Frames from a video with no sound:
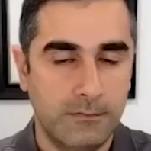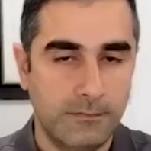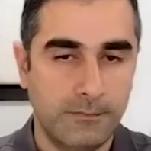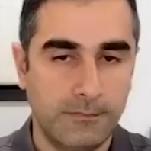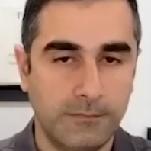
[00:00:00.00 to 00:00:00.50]

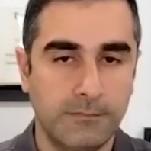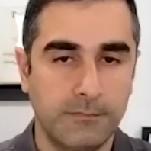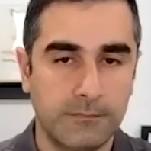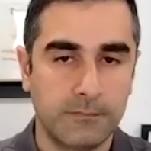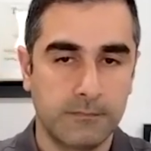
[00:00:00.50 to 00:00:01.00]

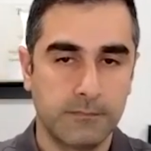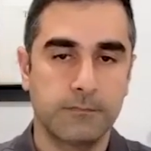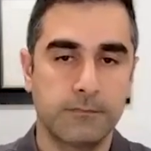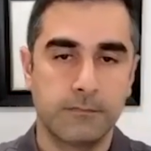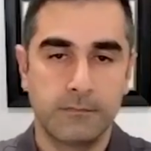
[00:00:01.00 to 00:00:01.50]

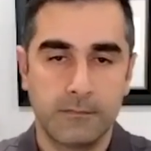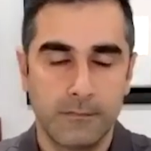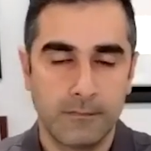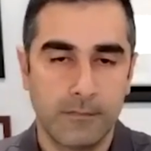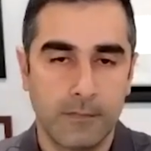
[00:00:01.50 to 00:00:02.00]

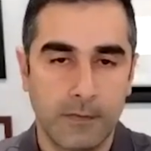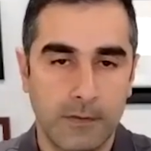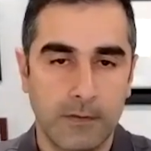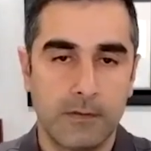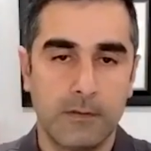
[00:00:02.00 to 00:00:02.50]

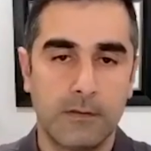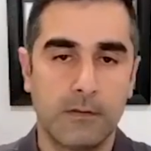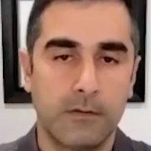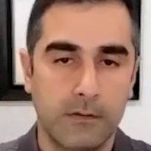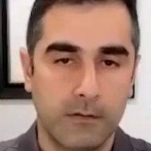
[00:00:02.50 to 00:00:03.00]

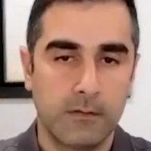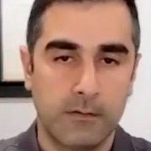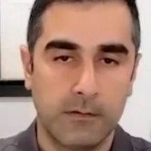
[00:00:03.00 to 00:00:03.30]
[no speech]